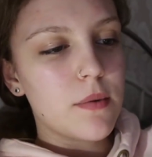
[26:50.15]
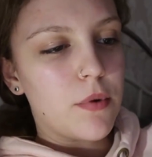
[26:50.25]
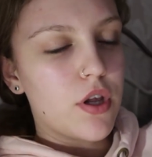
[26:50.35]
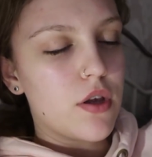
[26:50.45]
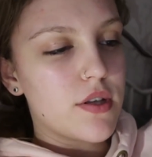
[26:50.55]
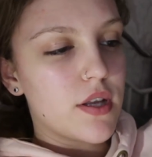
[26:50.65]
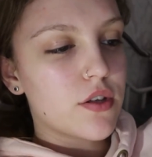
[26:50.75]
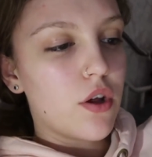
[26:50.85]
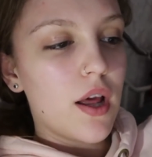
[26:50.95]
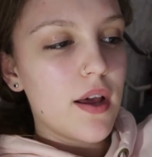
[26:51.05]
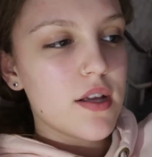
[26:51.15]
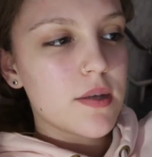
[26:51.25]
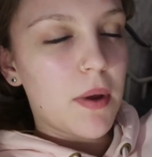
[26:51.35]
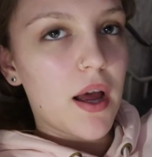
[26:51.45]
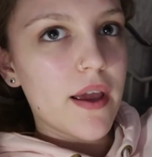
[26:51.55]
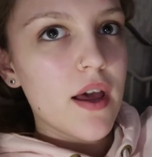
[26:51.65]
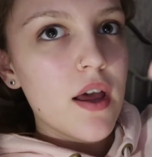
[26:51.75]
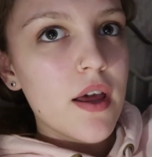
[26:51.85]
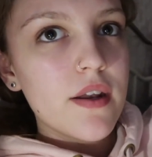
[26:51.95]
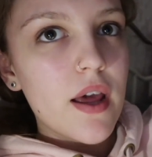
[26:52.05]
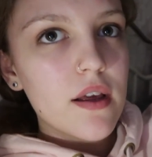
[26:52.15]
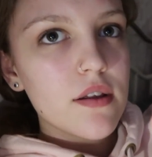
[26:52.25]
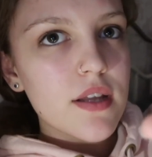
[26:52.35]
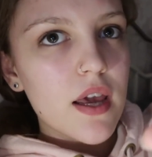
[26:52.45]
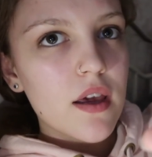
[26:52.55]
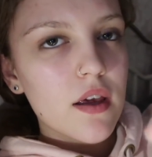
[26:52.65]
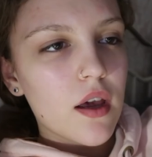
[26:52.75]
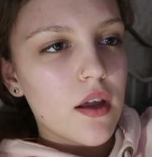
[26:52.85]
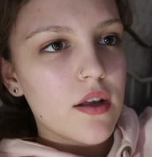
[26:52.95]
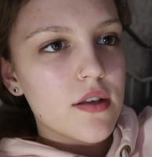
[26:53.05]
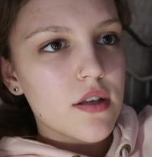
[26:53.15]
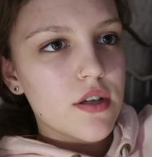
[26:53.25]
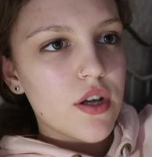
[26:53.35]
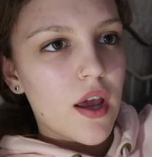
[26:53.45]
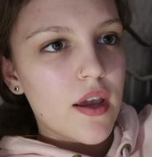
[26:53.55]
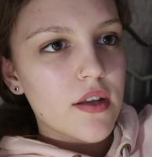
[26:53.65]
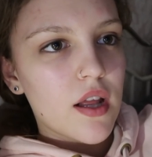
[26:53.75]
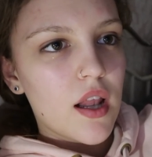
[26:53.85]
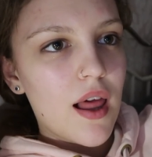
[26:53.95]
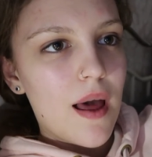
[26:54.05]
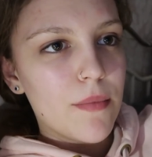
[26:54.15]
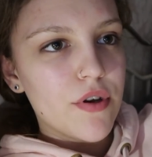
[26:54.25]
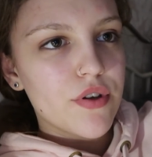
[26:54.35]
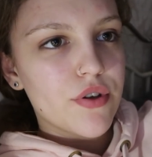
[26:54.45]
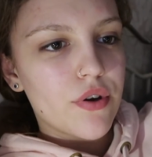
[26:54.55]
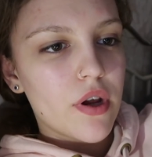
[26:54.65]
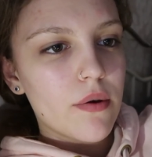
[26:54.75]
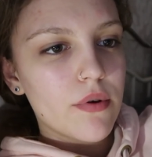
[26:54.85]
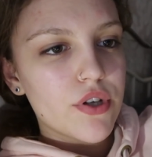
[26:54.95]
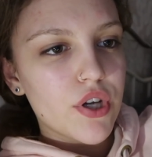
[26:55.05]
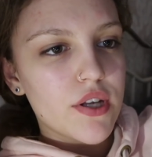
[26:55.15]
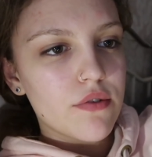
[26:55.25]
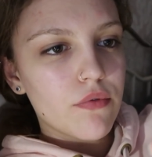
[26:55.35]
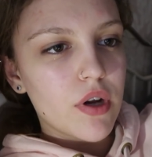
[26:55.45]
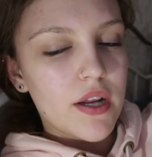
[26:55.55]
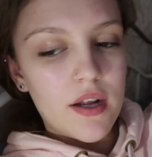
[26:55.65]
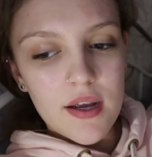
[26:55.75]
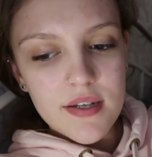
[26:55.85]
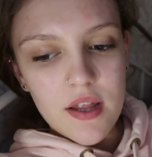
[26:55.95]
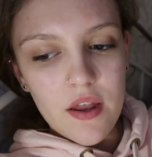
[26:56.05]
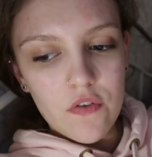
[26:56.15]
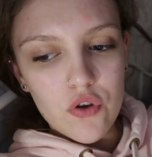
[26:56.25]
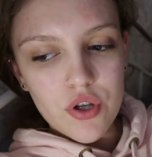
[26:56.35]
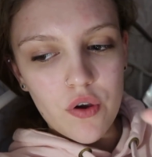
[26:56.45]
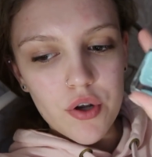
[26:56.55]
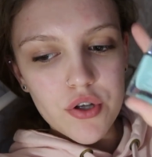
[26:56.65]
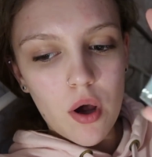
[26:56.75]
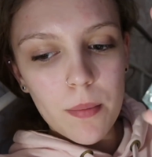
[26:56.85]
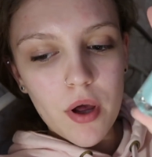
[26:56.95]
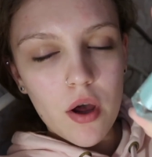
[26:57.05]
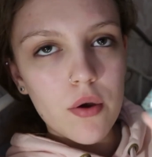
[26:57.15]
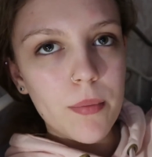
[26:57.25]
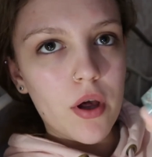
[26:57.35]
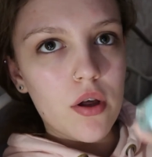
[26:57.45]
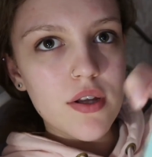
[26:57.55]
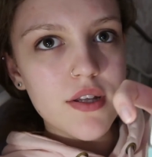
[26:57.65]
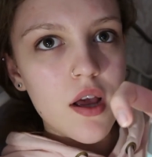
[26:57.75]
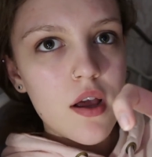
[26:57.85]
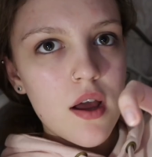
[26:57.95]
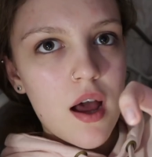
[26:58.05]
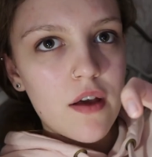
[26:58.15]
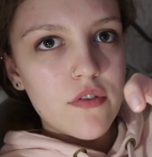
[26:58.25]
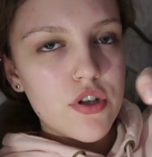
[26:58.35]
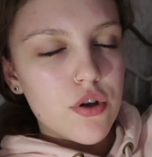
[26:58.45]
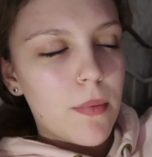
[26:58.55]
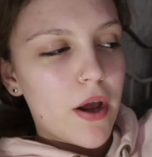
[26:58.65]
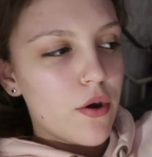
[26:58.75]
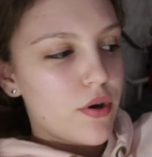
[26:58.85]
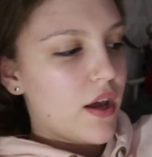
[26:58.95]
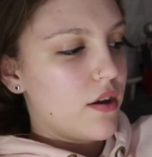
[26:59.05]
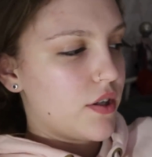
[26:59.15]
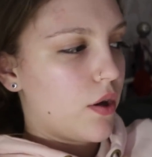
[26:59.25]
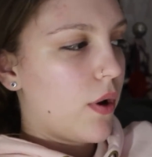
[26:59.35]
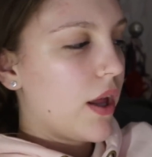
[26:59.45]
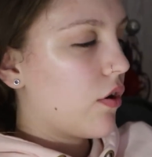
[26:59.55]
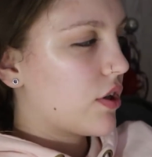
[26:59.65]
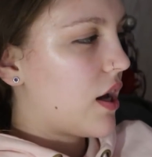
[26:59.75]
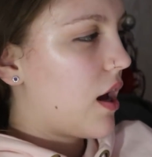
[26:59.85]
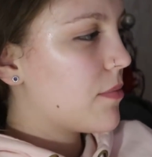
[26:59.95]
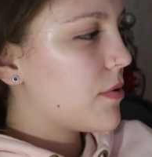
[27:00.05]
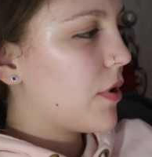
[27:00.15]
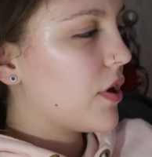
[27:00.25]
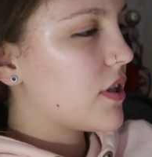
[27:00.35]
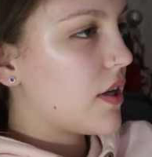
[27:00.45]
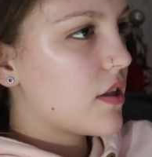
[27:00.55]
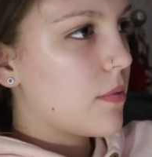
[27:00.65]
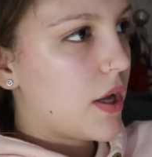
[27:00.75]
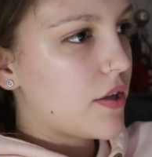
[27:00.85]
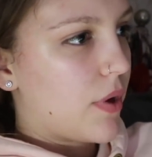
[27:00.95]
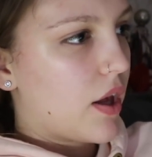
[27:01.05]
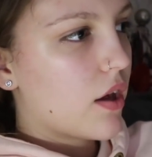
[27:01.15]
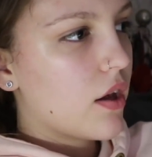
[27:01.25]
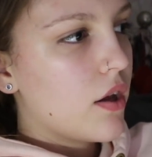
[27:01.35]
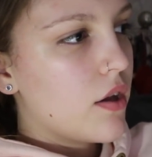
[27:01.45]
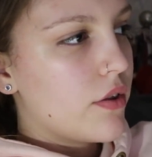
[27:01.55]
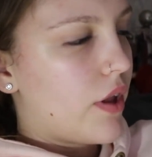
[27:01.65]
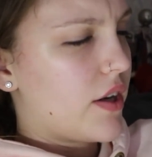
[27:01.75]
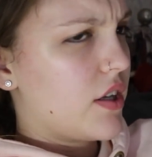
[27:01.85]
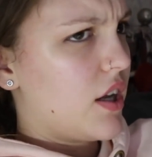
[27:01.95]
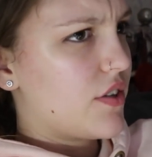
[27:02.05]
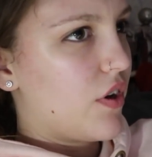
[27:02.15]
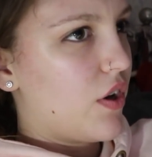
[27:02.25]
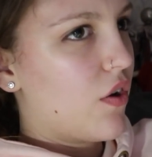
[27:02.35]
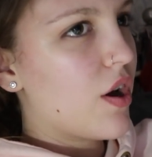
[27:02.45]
I'm going to use this colour. It's by Nails Inc. and it is in the shade Claremont Street, which is really nice. And then I've also got a top coat because I haven't done my own nails in quite a long time, to be honest. I did them last week. That didn't last very long.